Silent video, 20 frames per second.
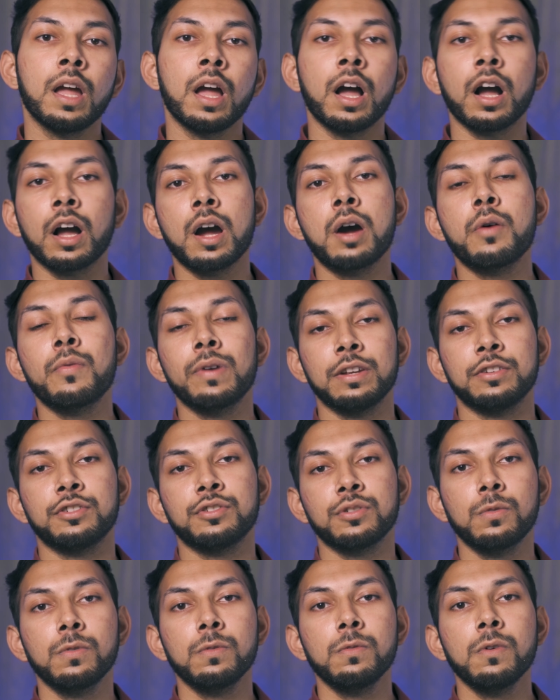I can't really
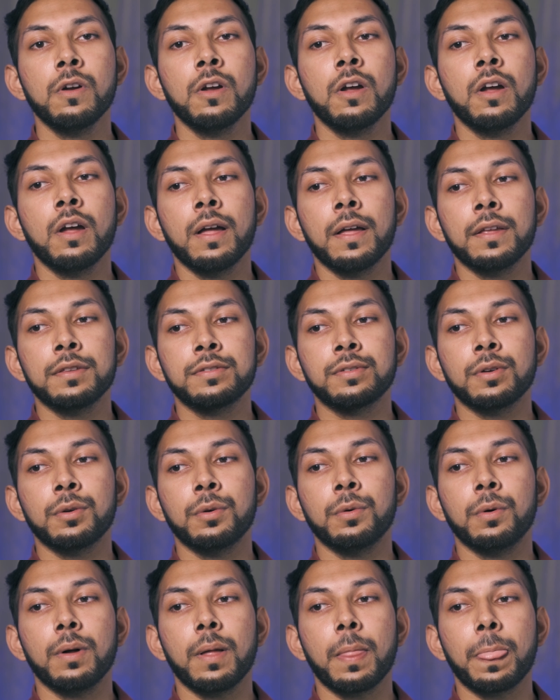show.
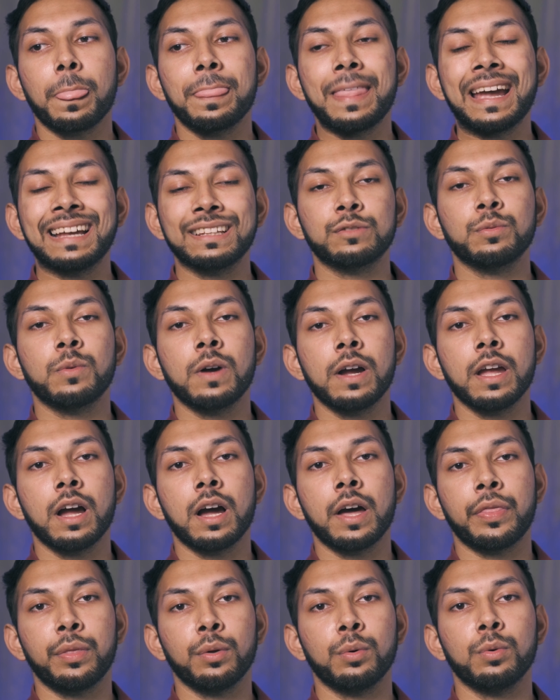So that's why
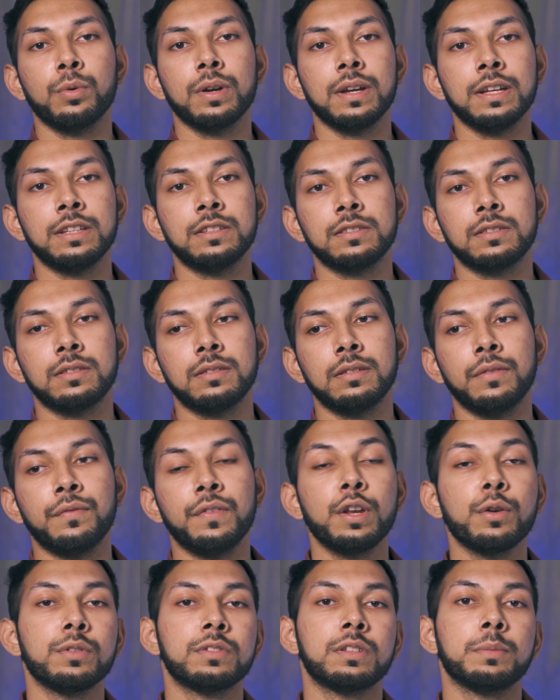I thought it's the
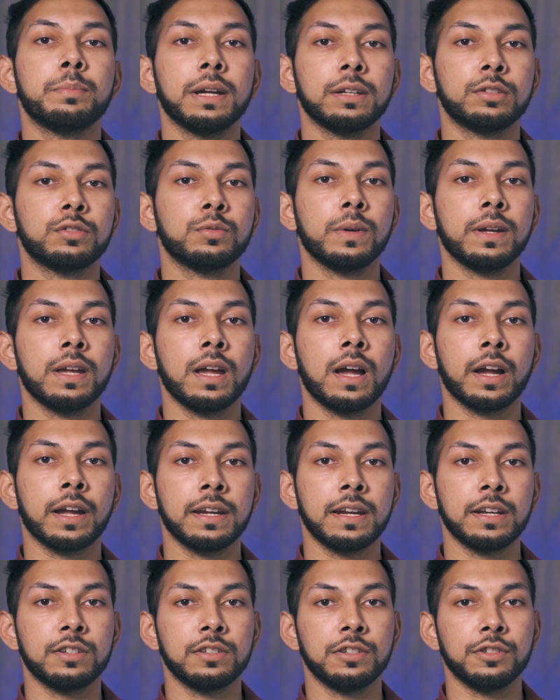video is the best way I
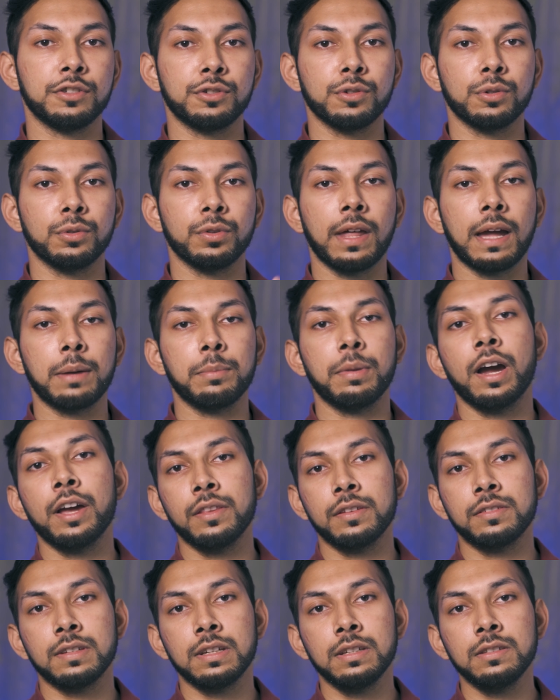can actually show that
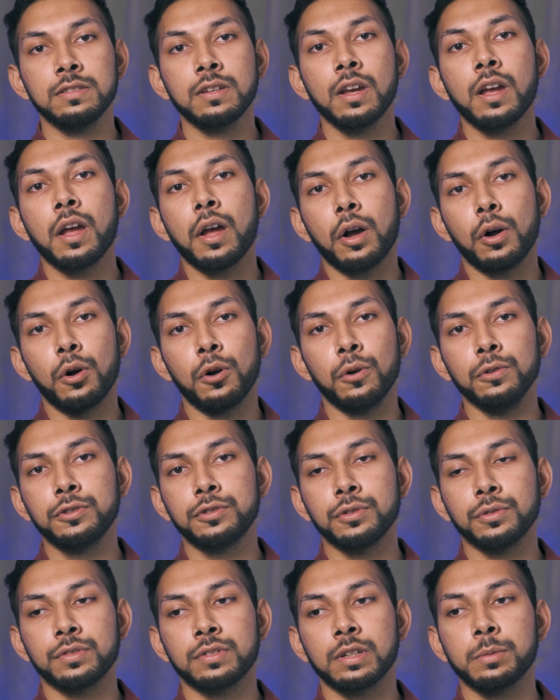behind the scenes.
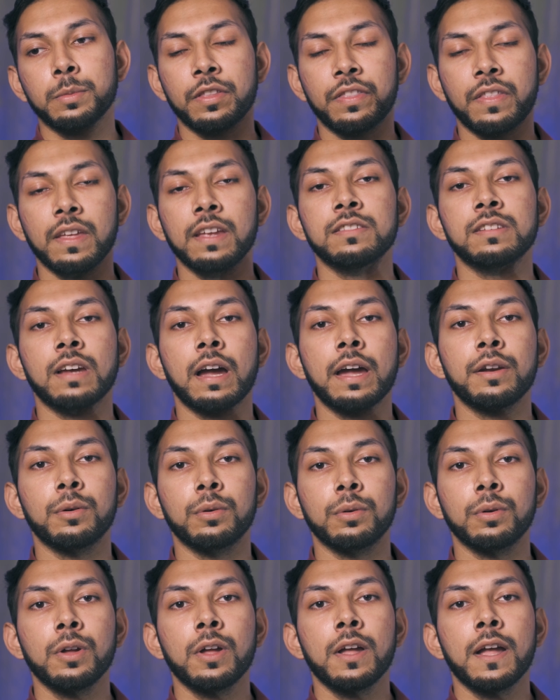Also, some of the things I
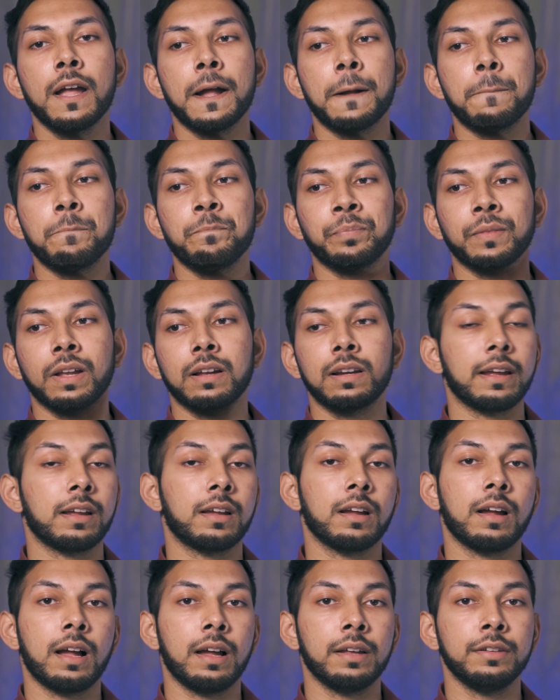know, um,
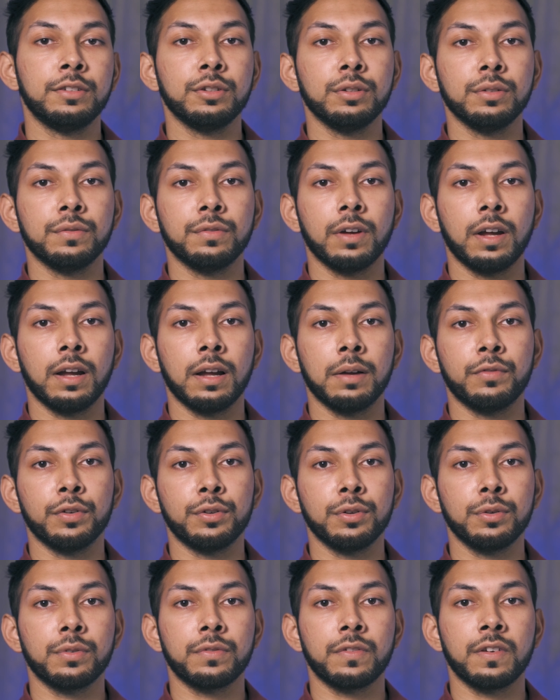like I do um,
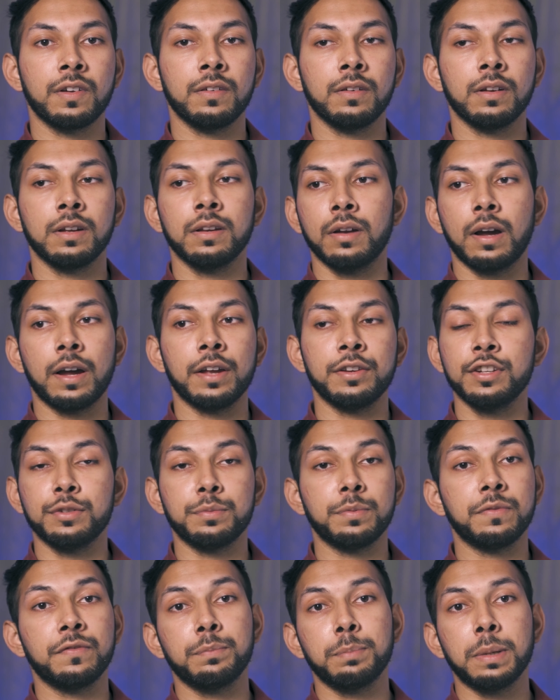photography. You know, I teach
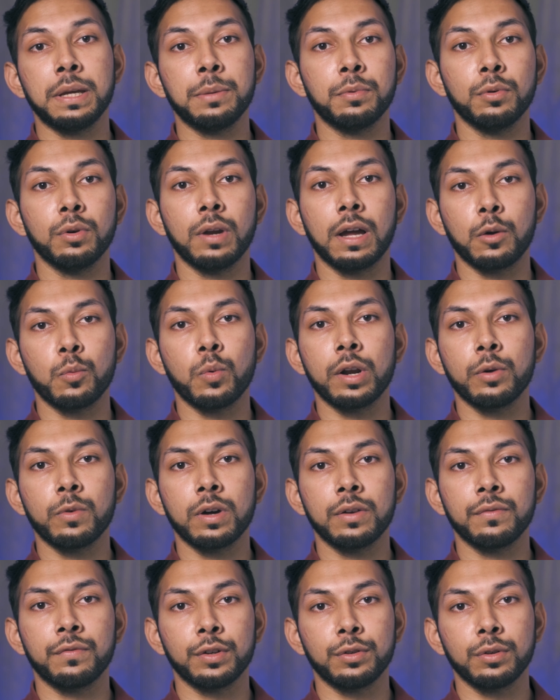people like
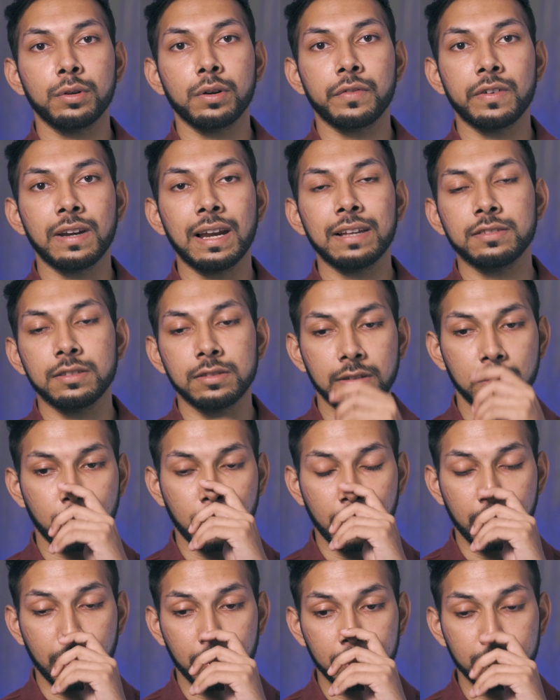one-on-one photography lessons and
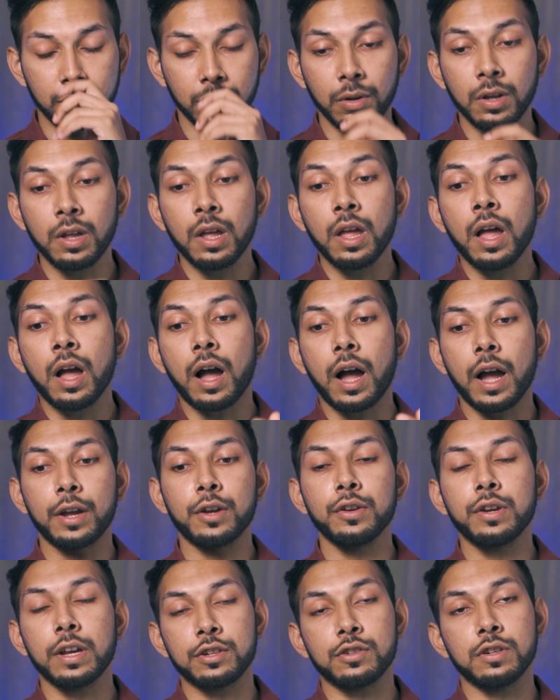whatnot. So I
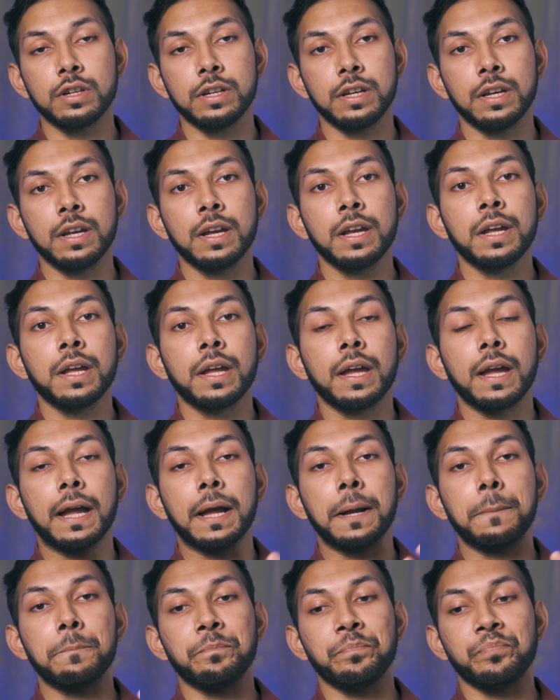could actually
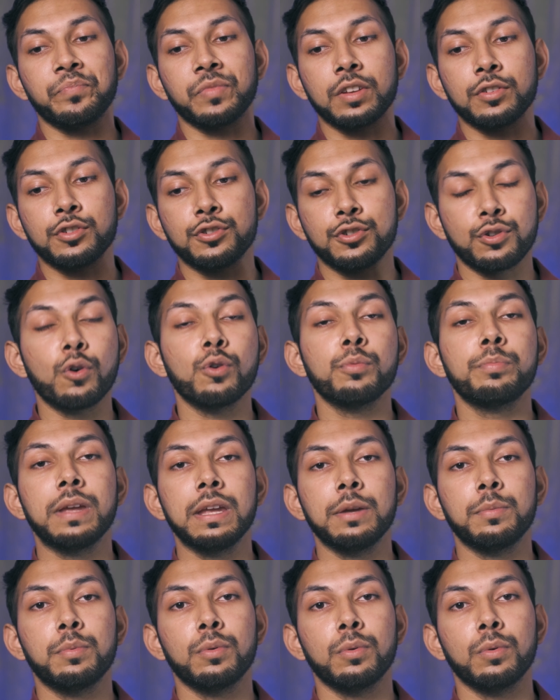um, show
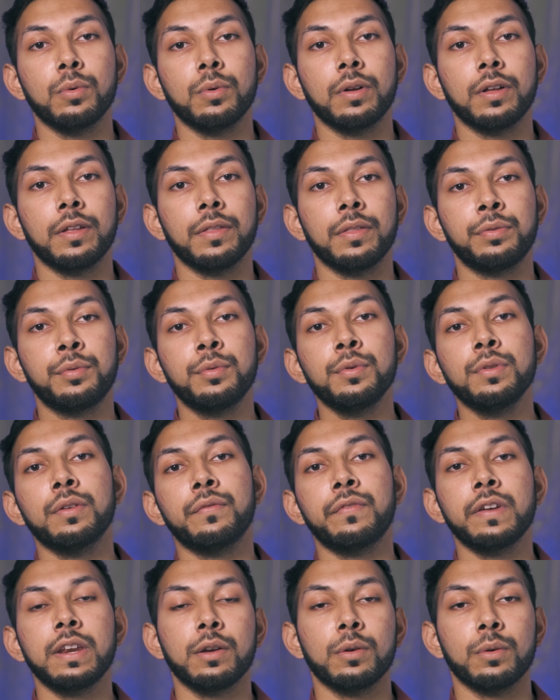people through the
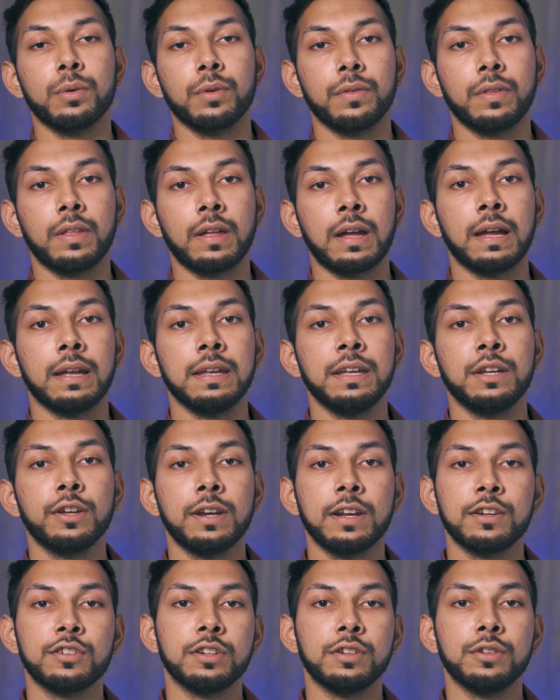video that you
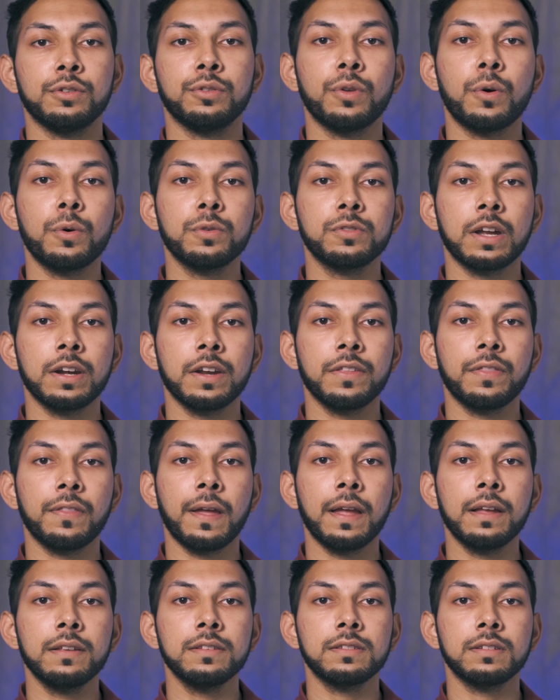can actually do those kind of
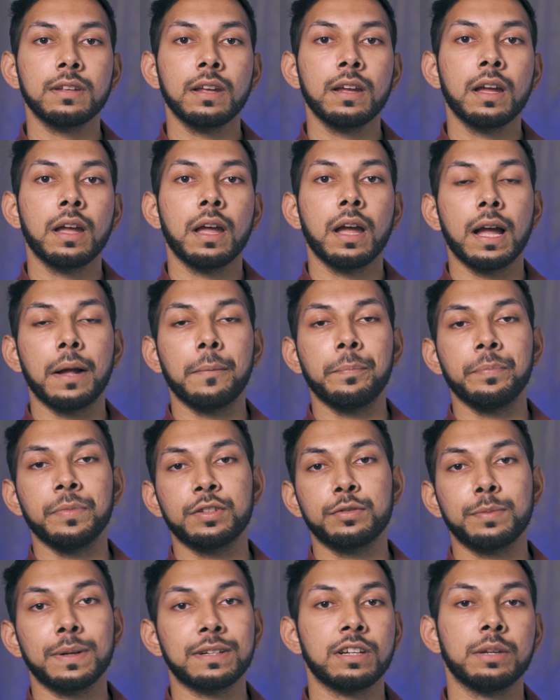things, um,
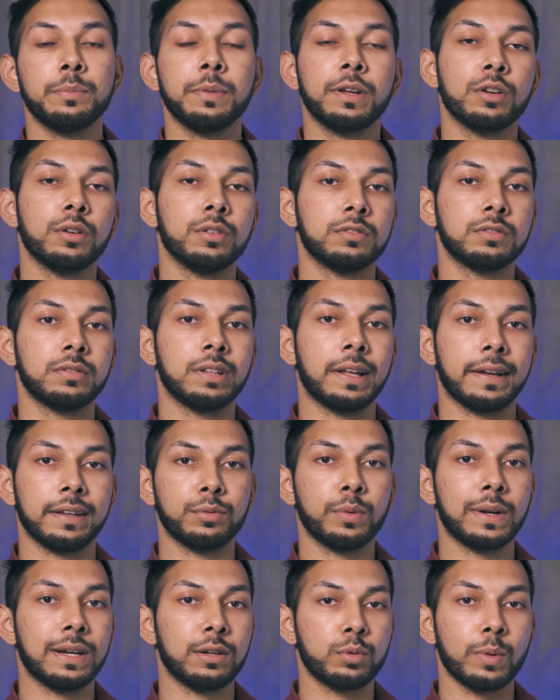especially because like
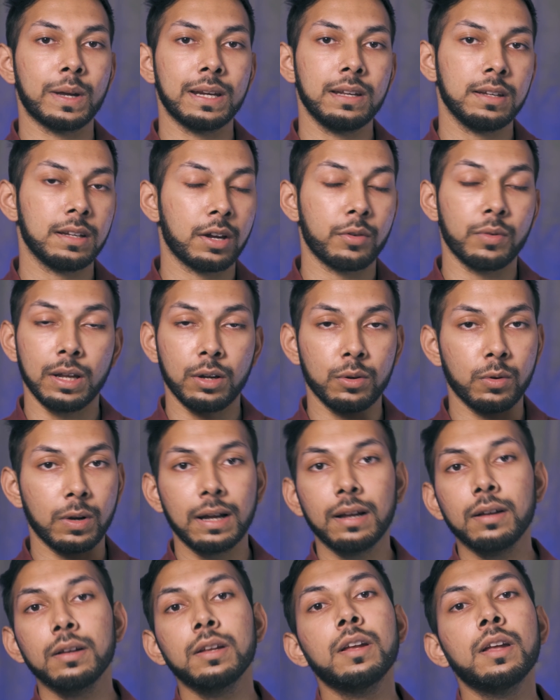2020, you can't really go
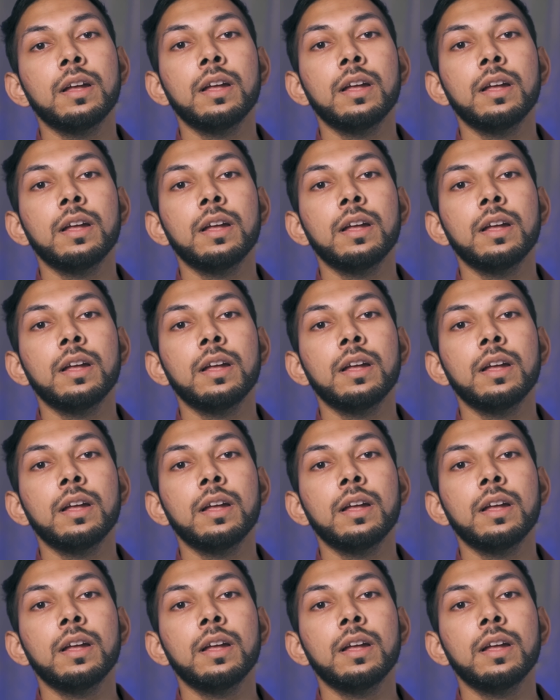out.